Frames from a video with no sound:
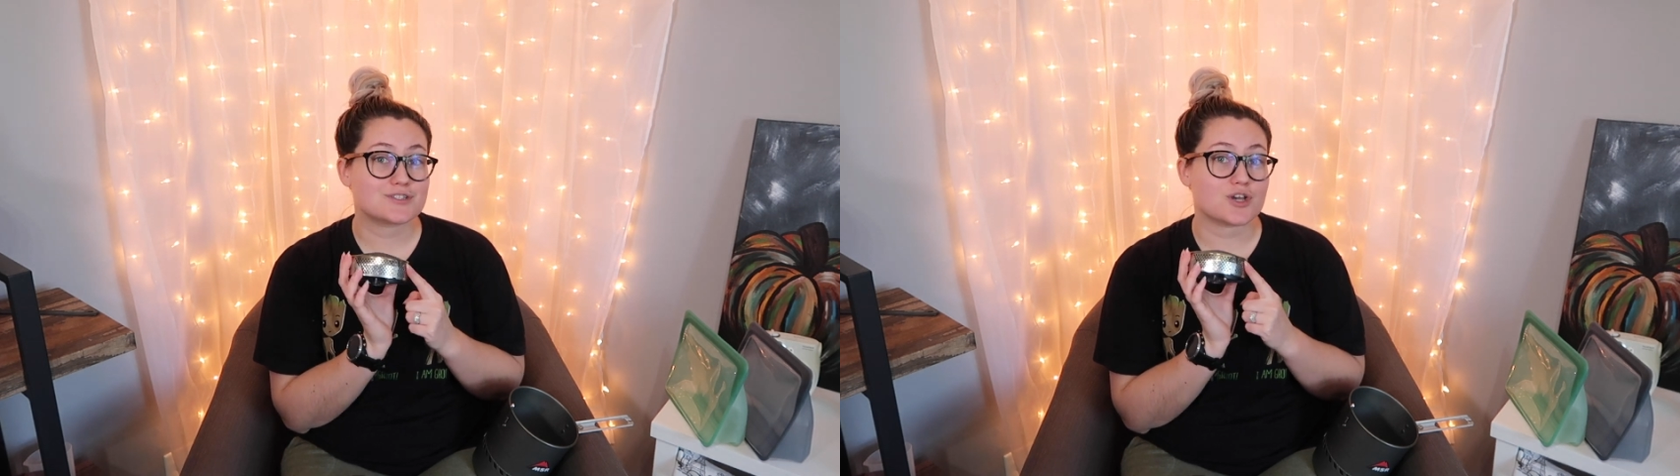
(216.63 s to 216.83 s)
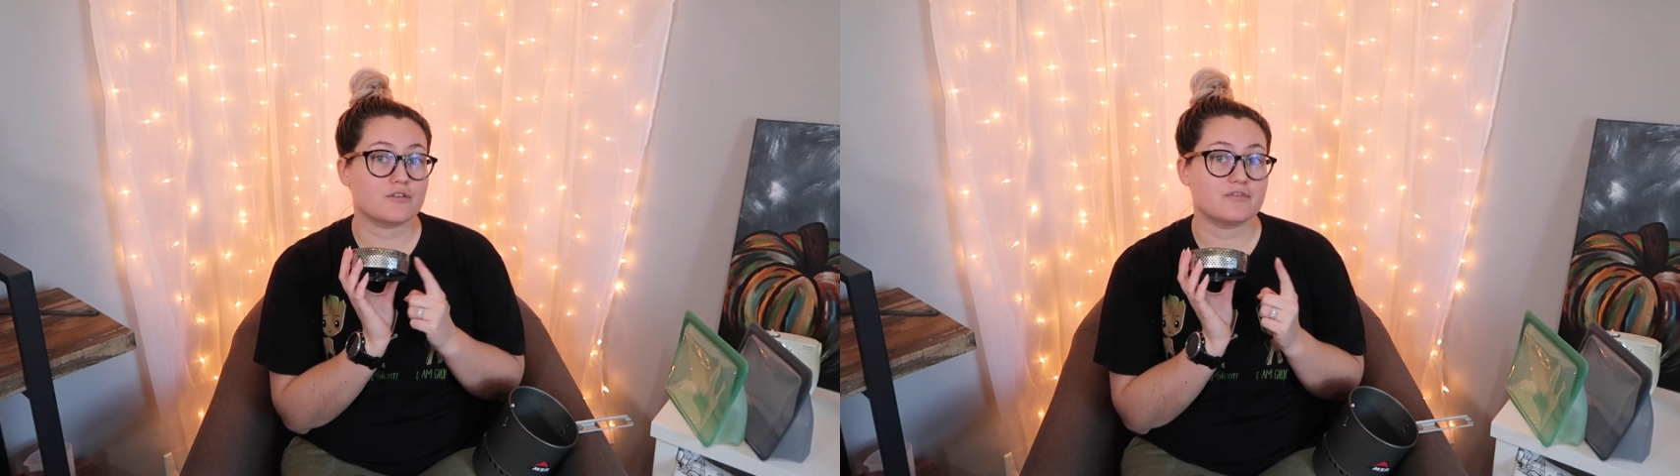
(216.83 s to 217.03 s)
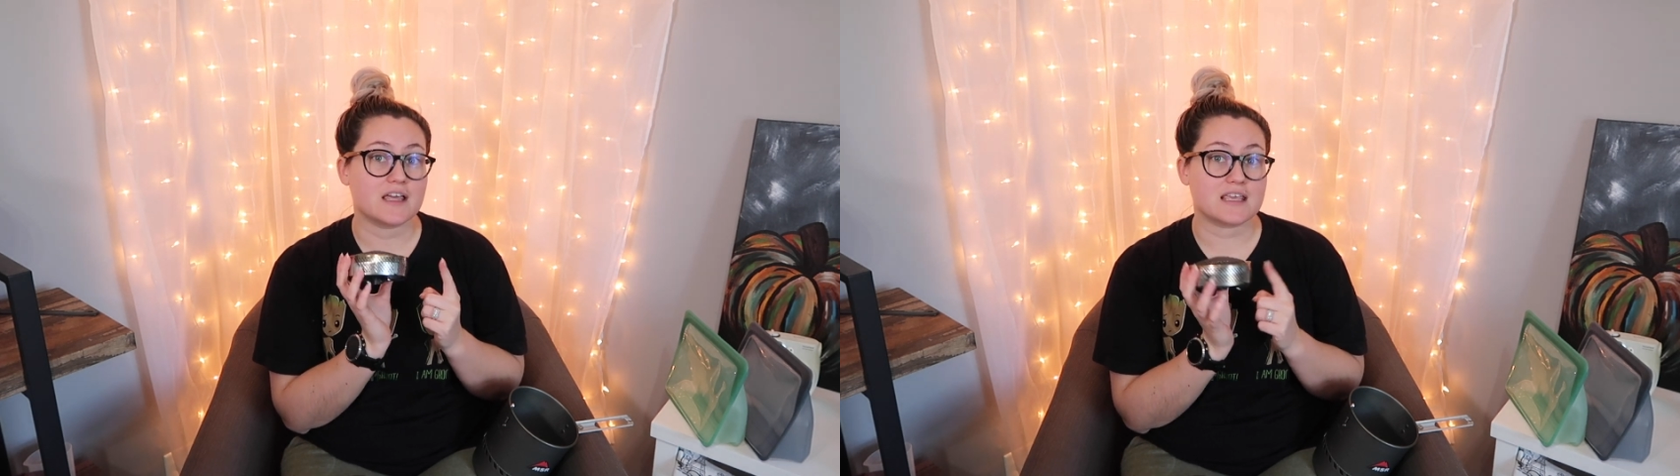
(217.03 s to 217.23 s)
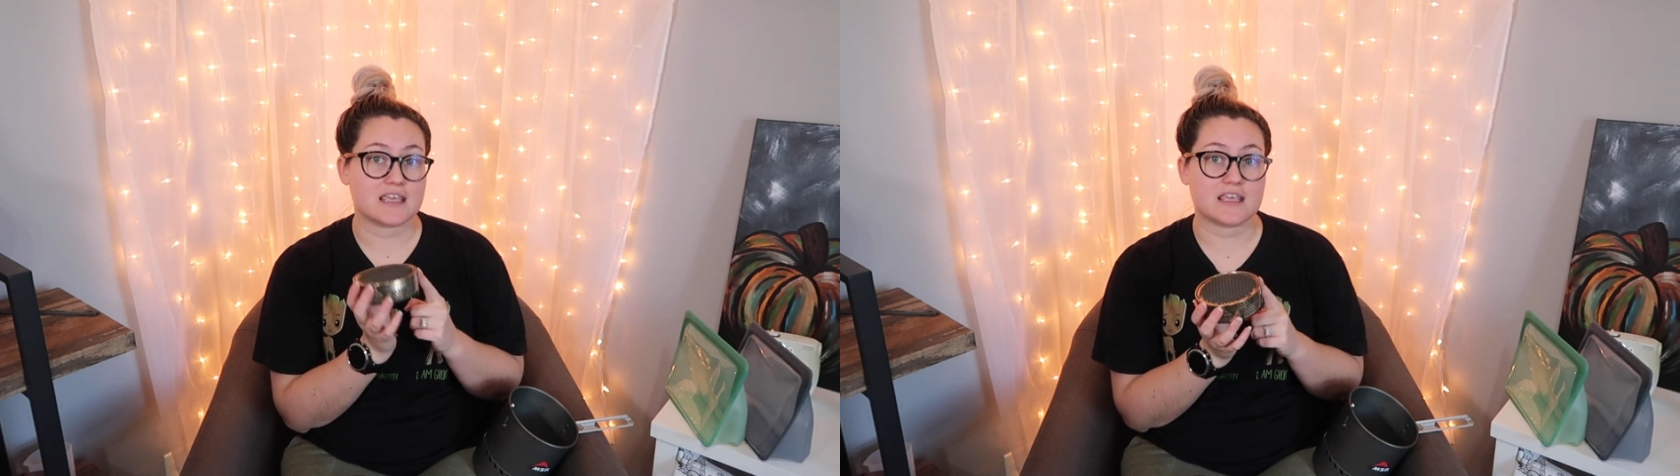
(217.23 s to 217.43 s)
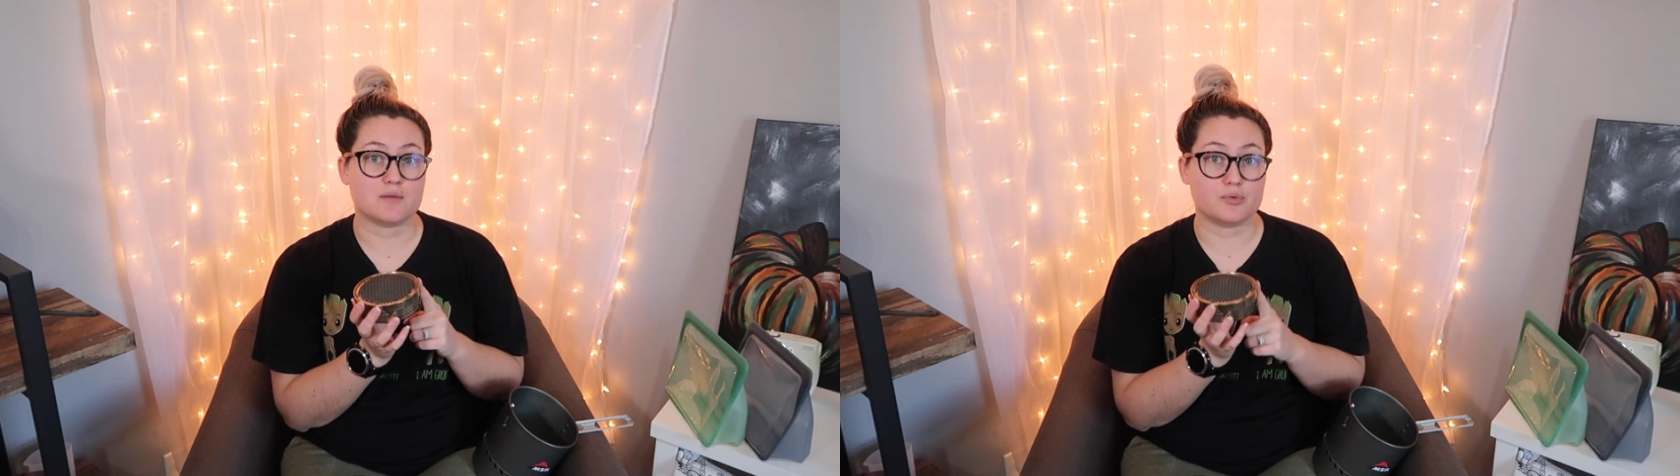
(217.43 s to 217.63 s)
stove that
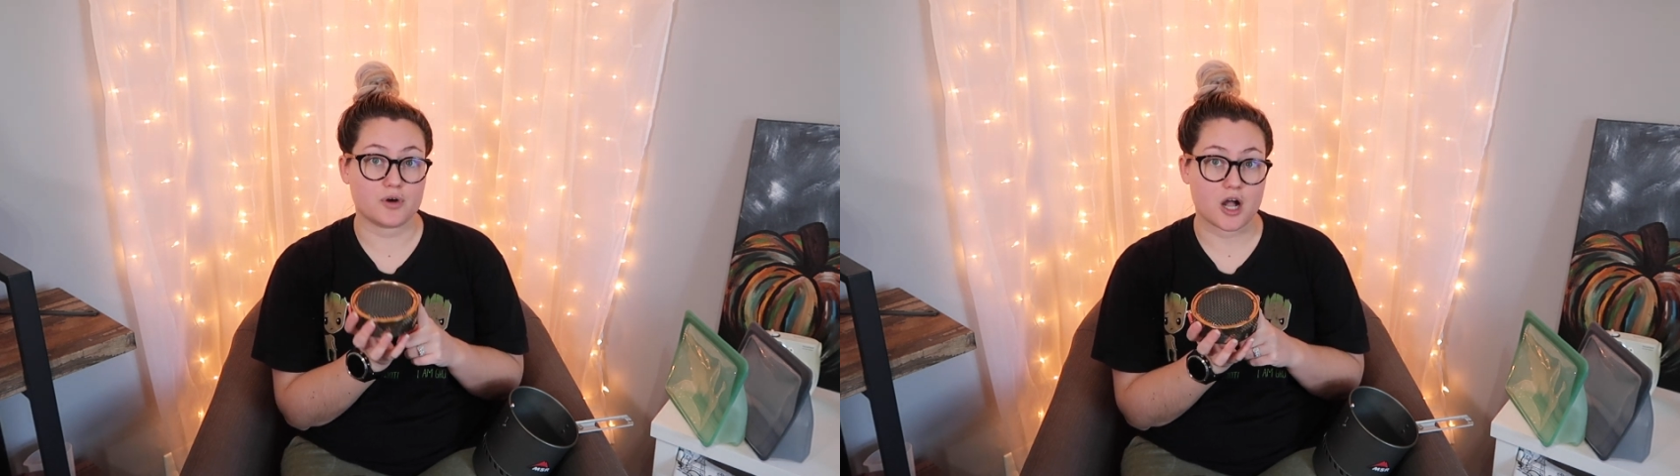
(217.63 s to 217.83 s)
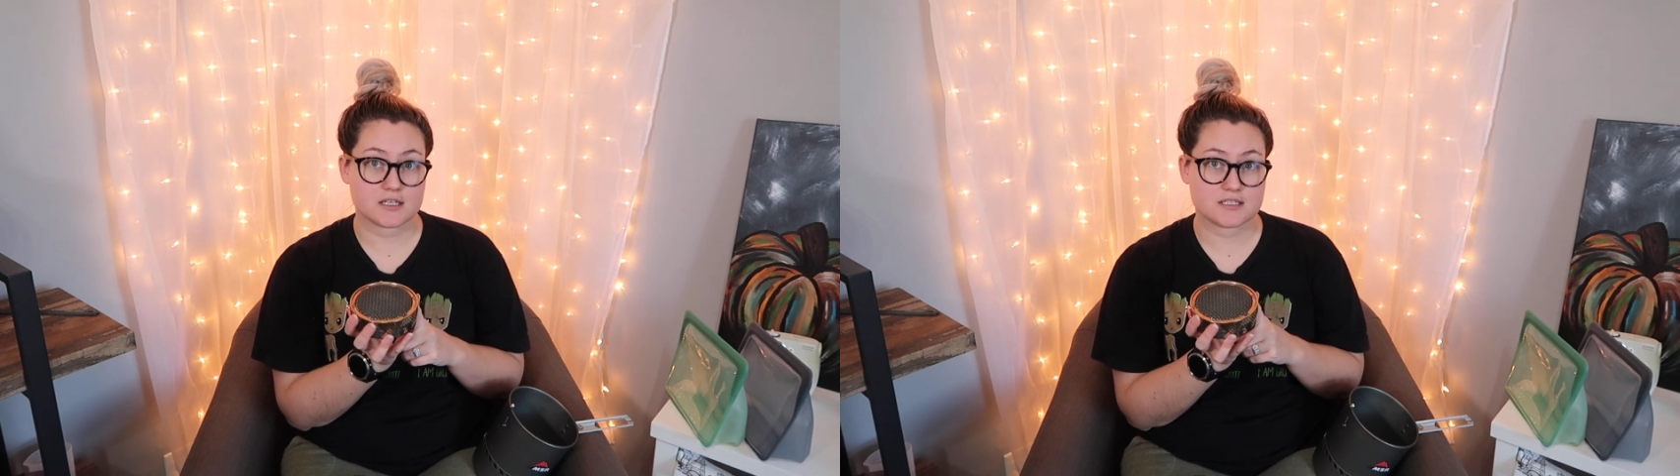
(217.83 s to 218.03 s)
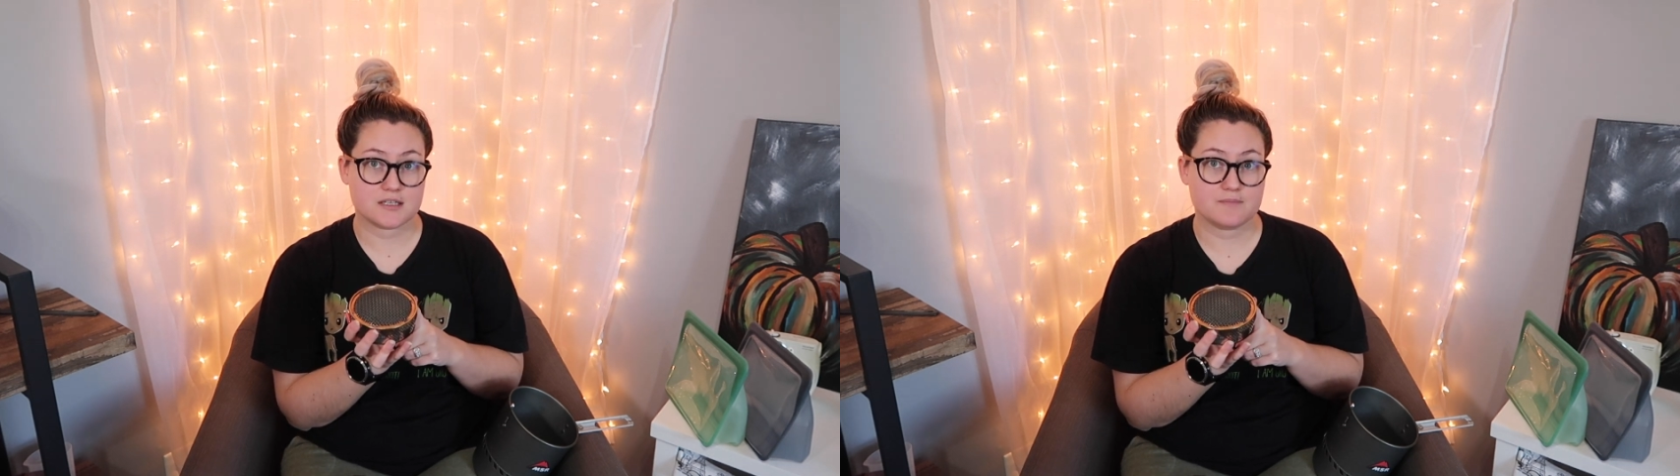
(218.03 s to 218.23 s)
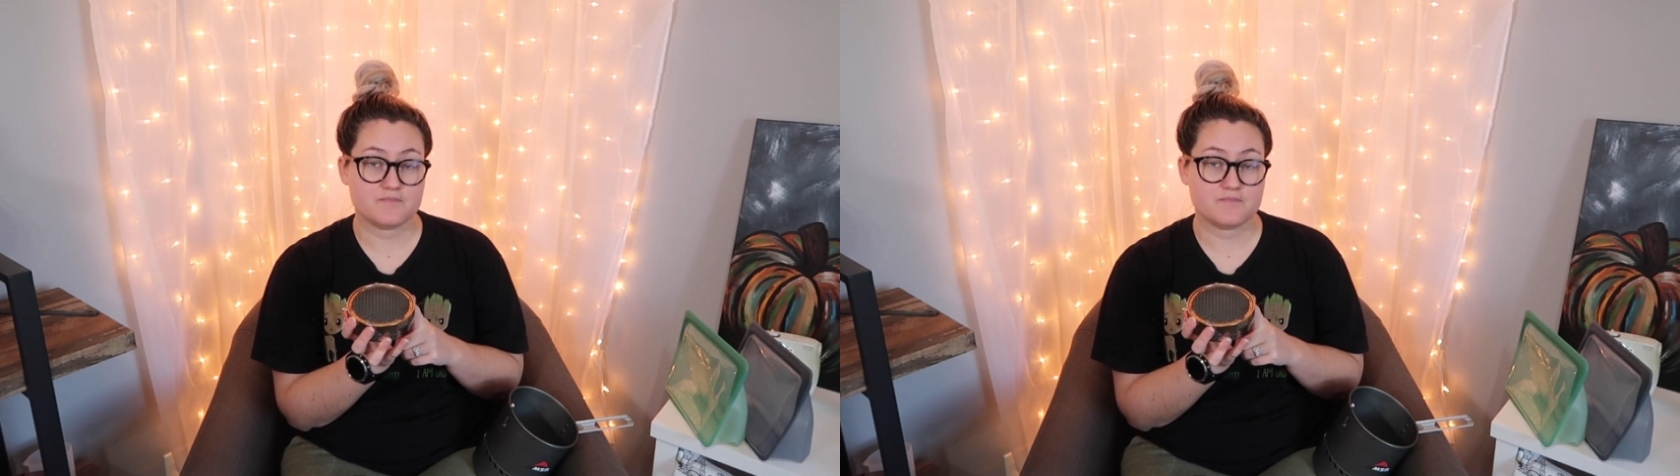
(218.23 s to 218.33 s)
he brought.